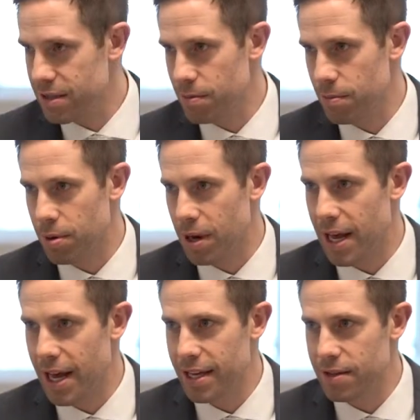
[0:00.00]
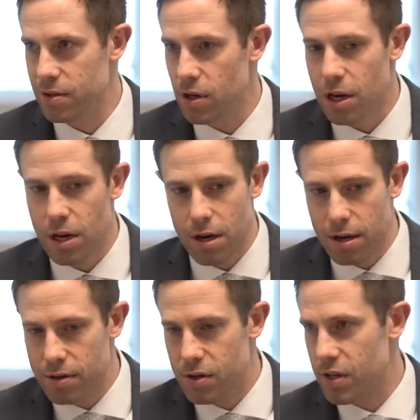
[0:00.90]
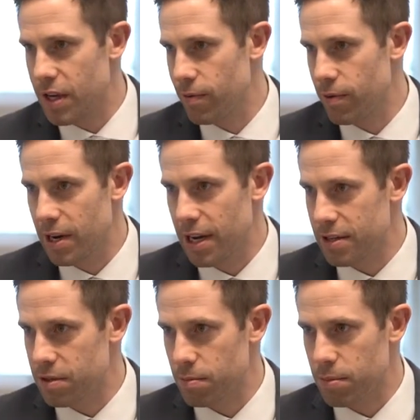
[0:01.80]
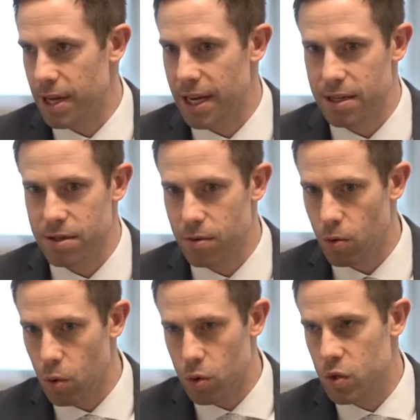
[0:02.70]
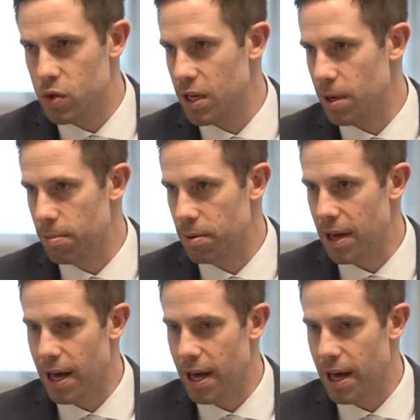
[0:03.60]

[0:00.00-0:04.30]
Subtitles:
They were there every single step of the way. I think potentially if I'd have